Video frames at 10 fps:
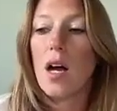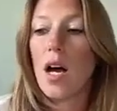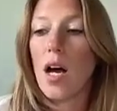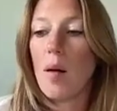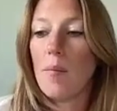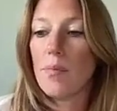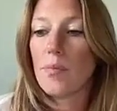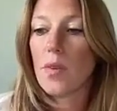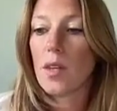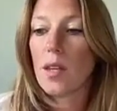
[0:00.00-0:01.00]
And
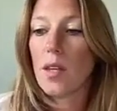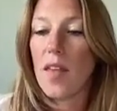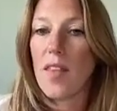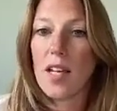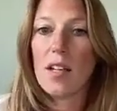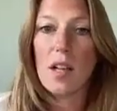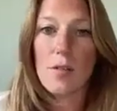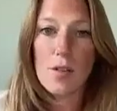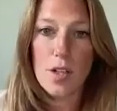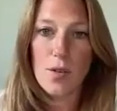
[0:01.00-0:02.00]
then
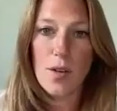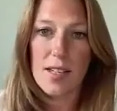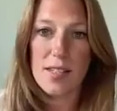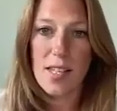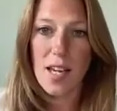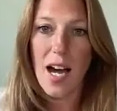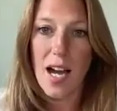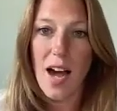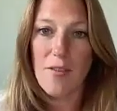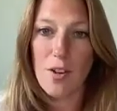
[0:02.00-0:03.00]
Glover U has the
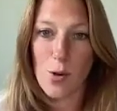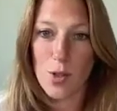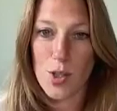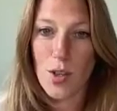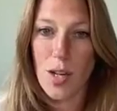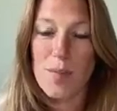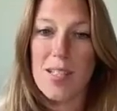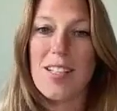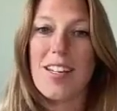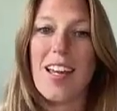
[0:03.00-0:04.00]
I have a goal
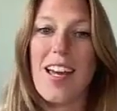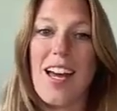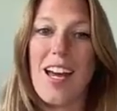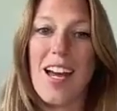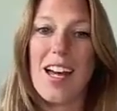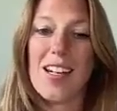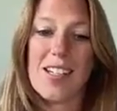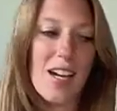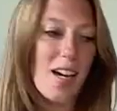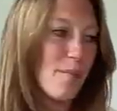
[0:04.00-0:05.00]
script.
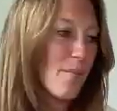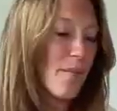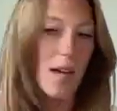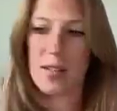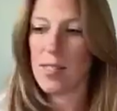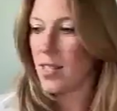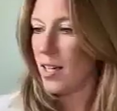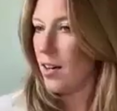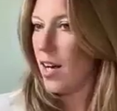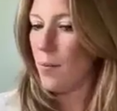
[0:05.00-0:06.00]
And let's see
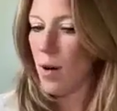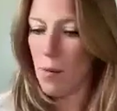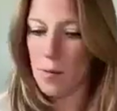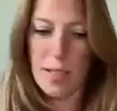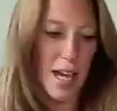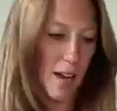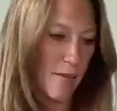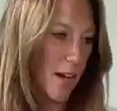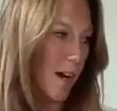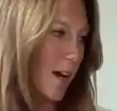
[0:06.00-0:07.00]
here. I probably
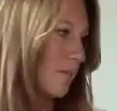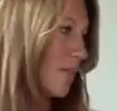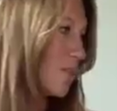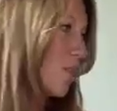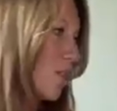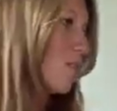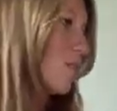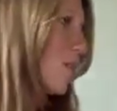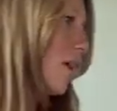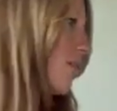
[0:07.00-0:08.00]
have it on me, Jill.
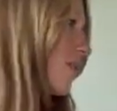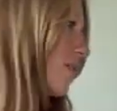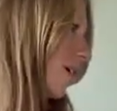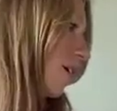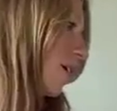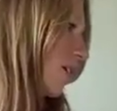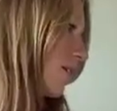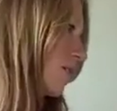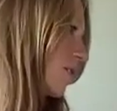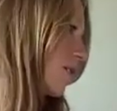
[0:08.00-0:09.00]
Hold on one second.